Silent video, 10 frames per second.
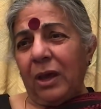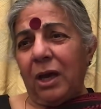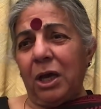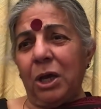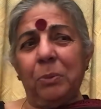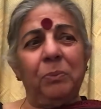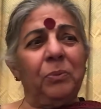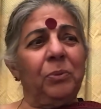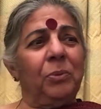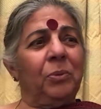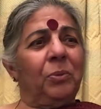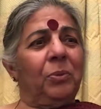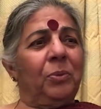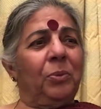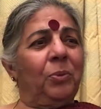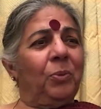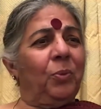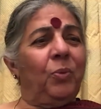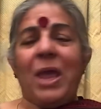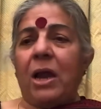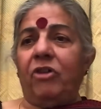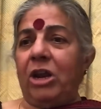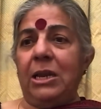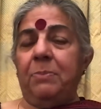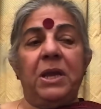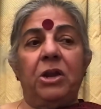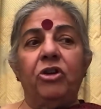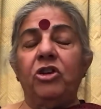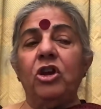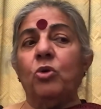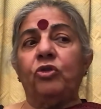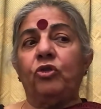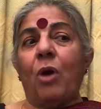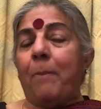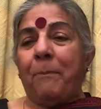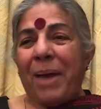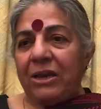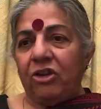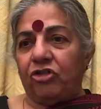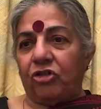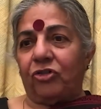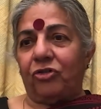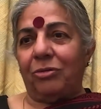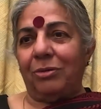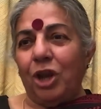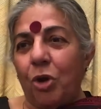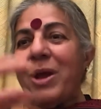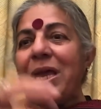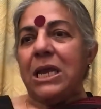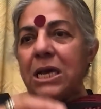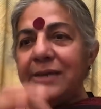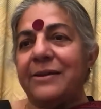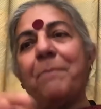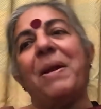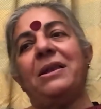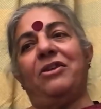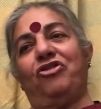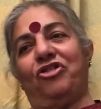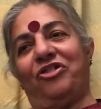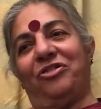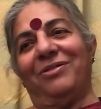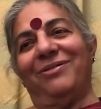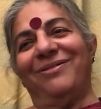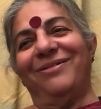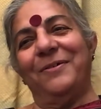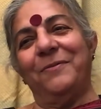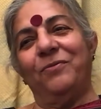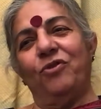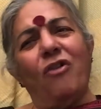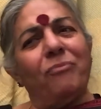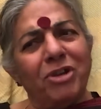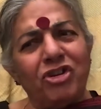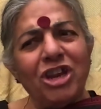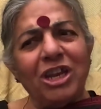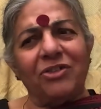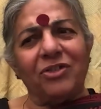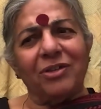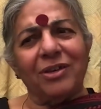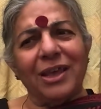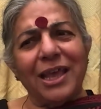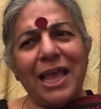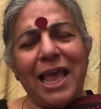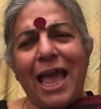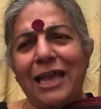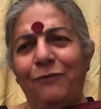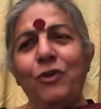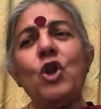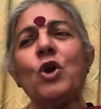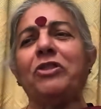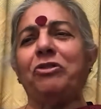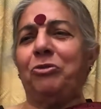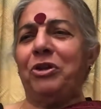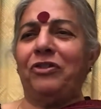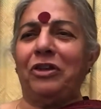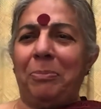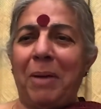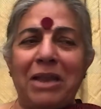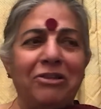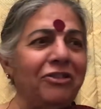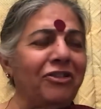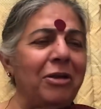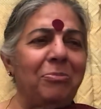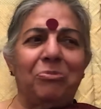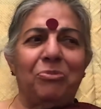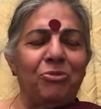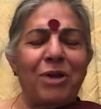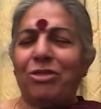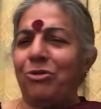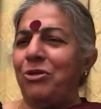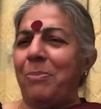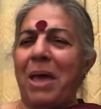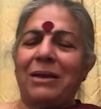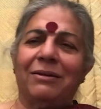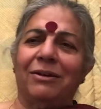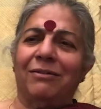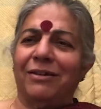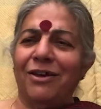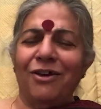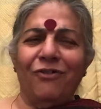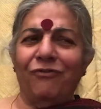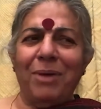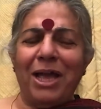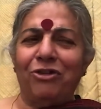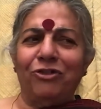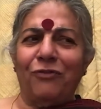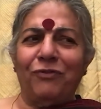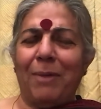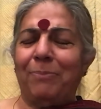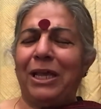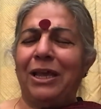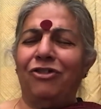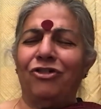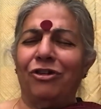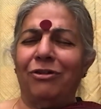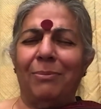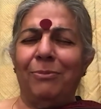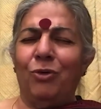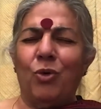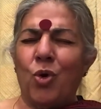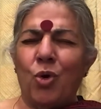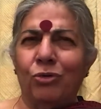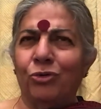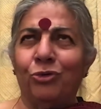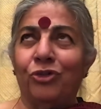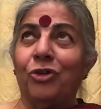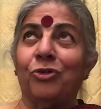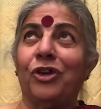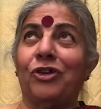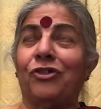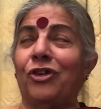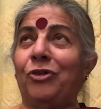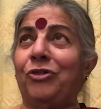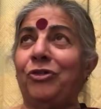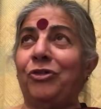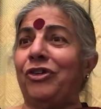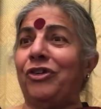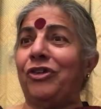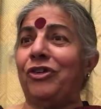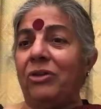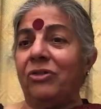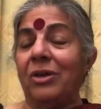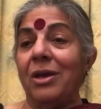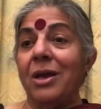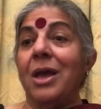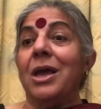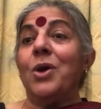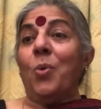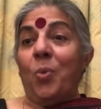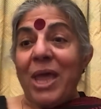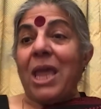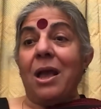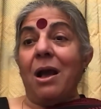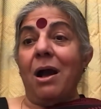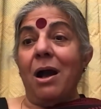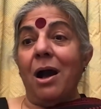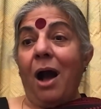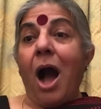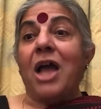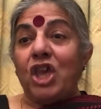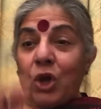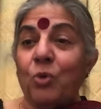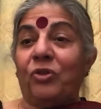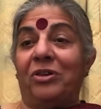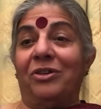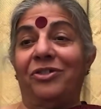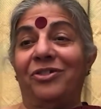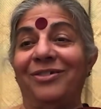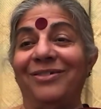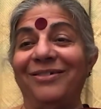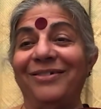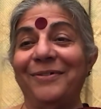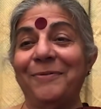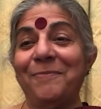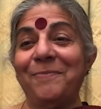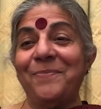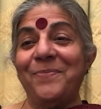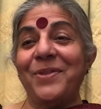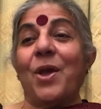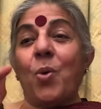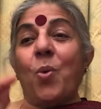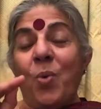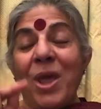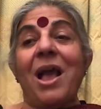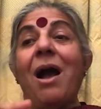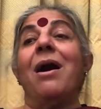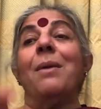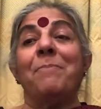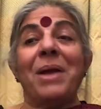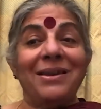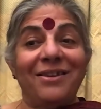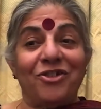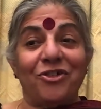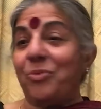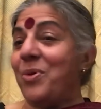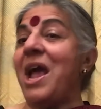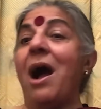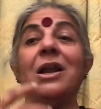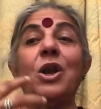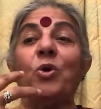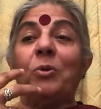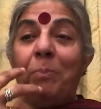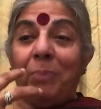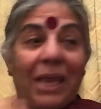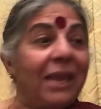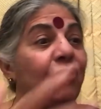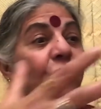We are really being reduced to appendages, inert appendages of machines. And if you look at the recent patents, I read through the patent, Microsoft application WO060606, we are users. We are appendages. We are not beings.